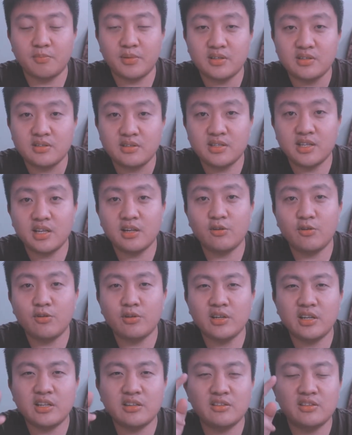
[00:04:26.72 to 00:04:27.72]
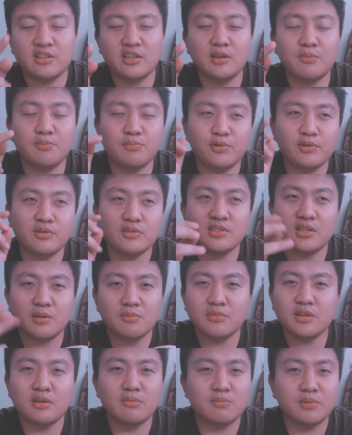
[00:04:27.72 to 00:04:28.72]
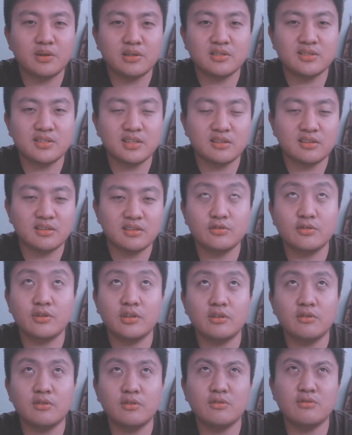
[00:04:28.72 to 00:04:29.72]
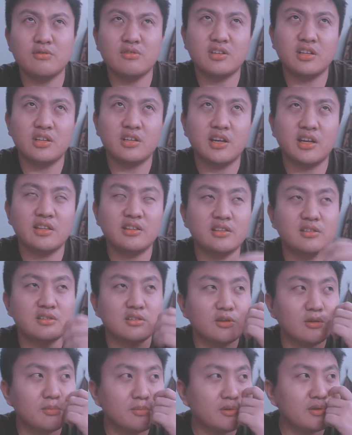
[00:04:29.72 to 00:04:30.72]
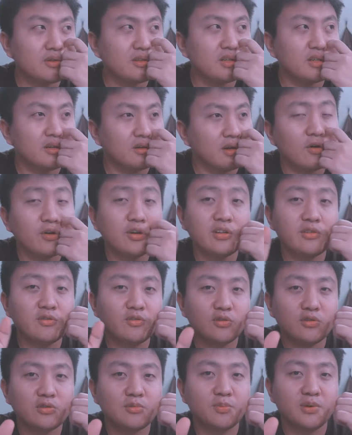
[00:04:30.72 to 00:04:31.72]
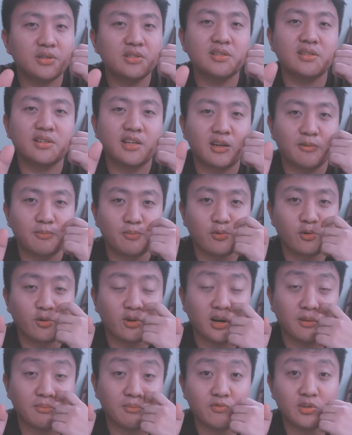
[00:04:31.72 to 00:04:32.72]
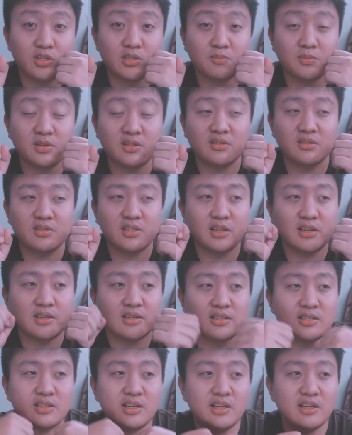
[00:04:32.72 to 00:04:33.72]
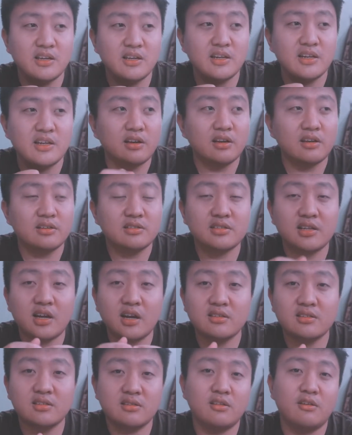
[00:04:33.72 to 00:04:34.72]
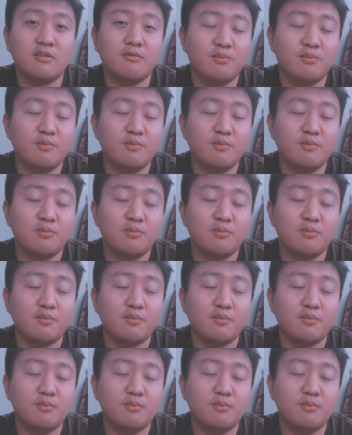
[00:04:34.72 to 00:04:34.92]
But still only 3.something%, sorry, not 3, I think 0.3, only those person can program, which means there is a scarcity of